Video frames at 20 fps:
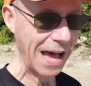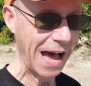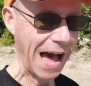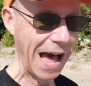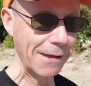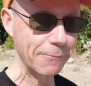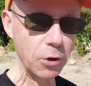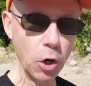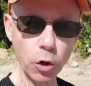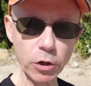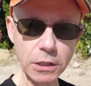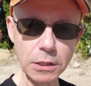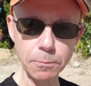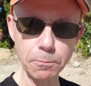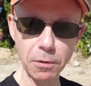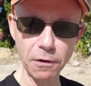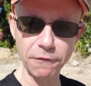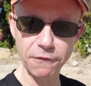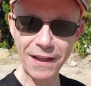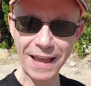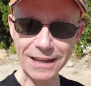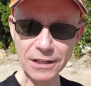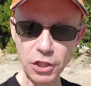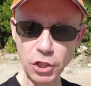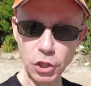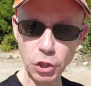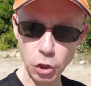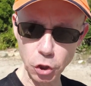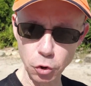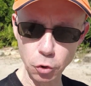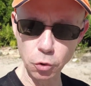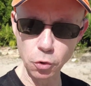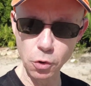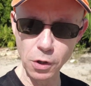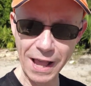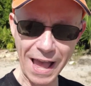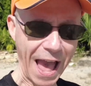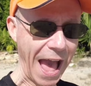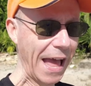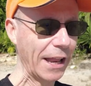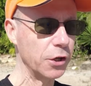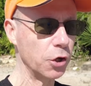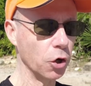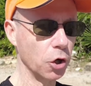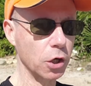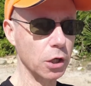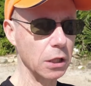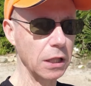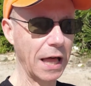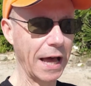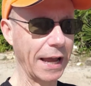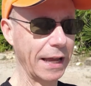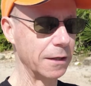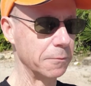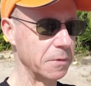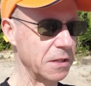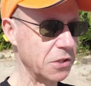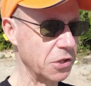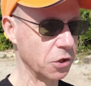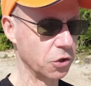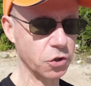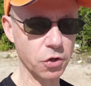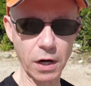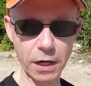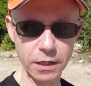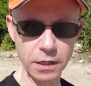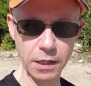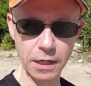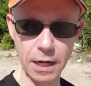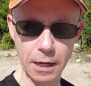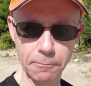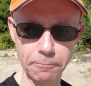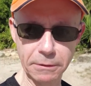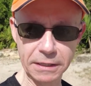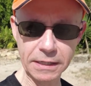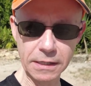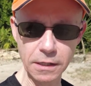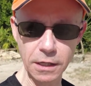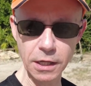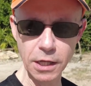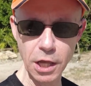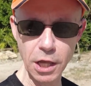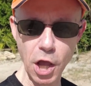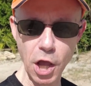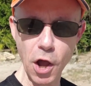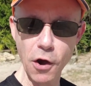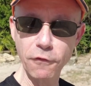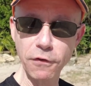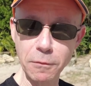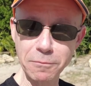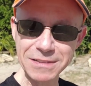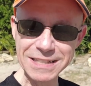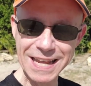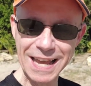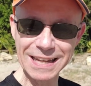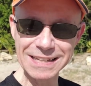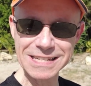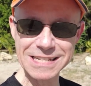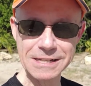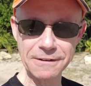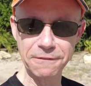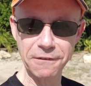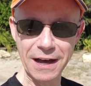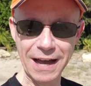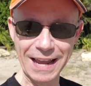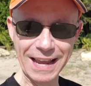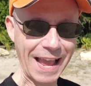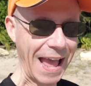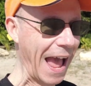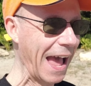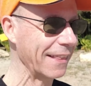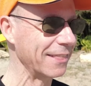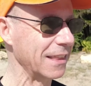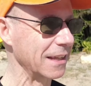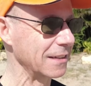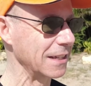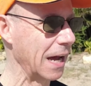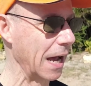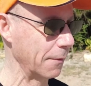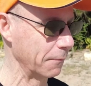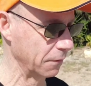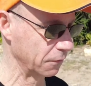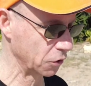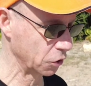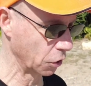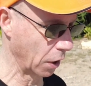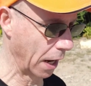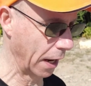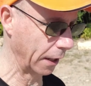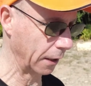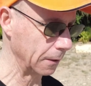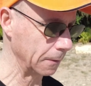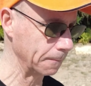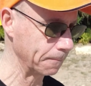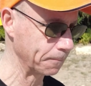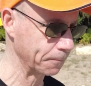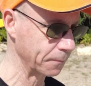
I'm going to prevent you and your client, Mr. Trucking Company, from testifying at the time of trial.